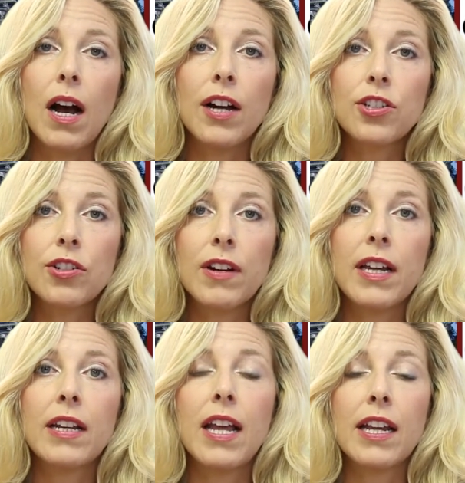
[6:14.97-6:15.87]
usher
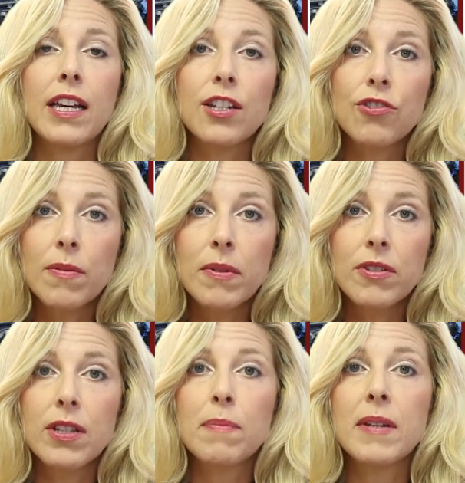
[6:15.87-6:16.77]
in and
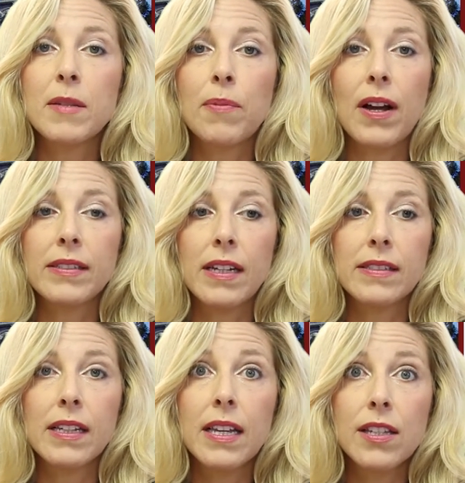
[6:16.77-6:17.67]
contribute to the peace
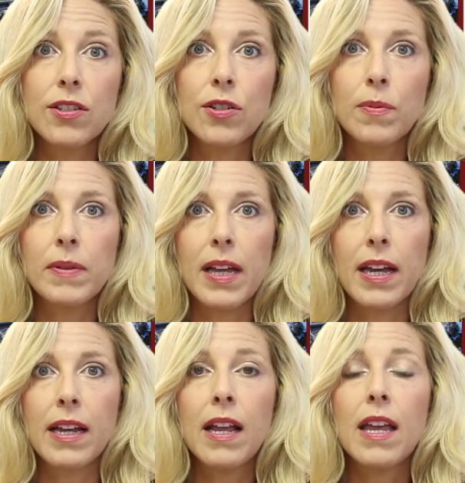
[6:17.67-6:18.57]
process is to
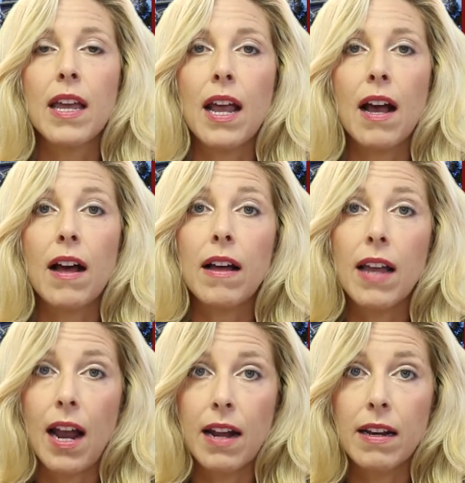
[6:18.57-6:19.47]
play
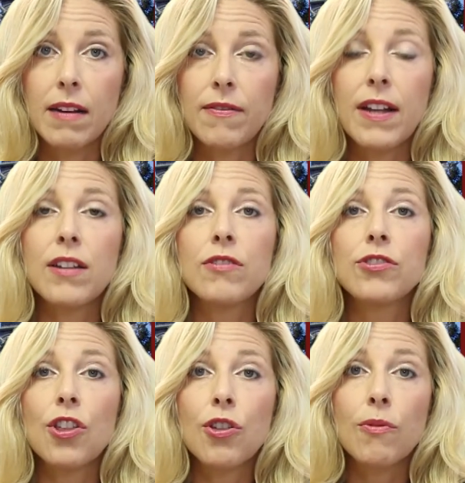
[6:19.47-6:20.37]
at
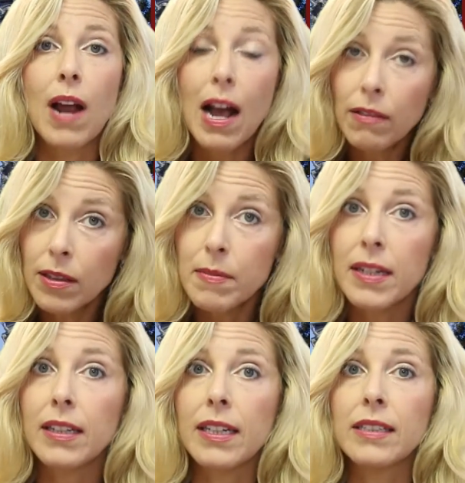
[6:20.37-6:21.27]
venues throughout the
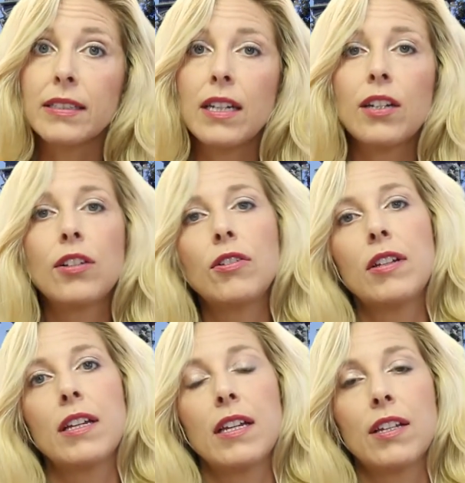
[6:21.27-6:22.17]
Middle East,
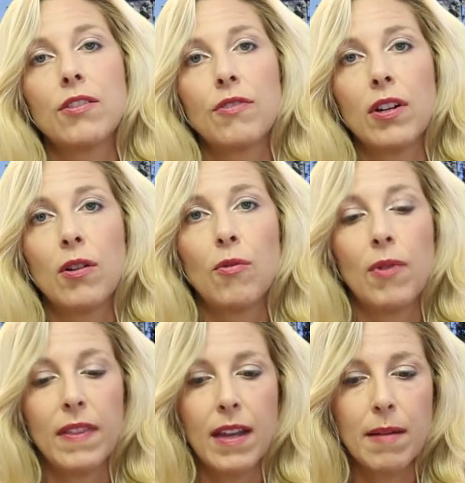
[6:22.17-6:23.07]
including Israel,
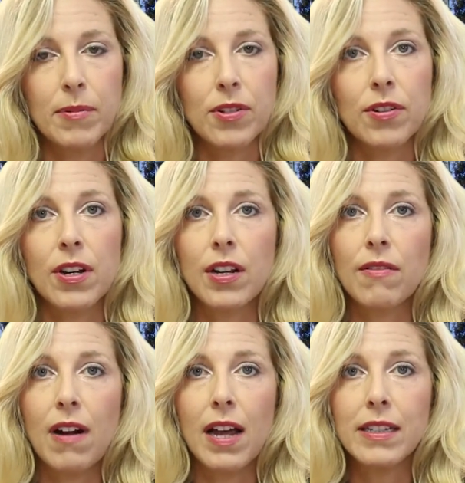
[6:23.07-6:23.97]
when the opportunity
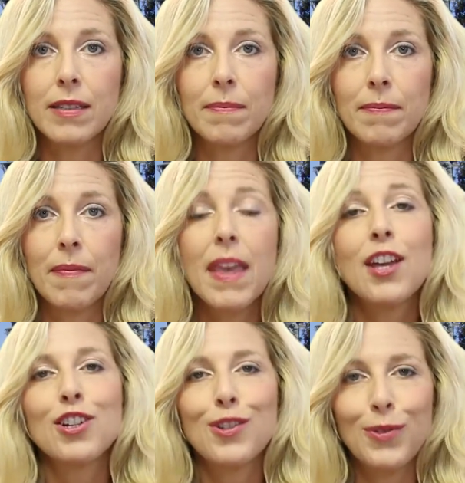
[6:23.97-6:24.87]
arrives.
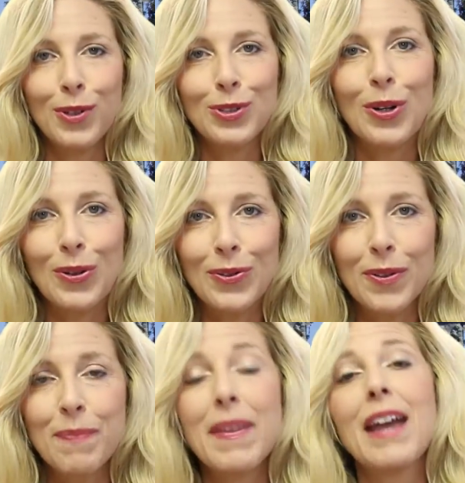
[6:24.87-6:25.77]
Shavua Tov.
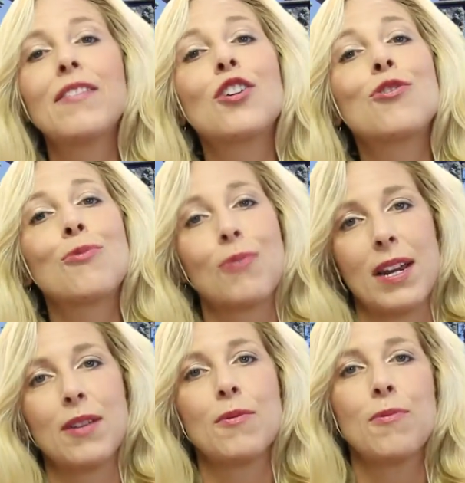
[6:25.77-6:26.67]
Have a great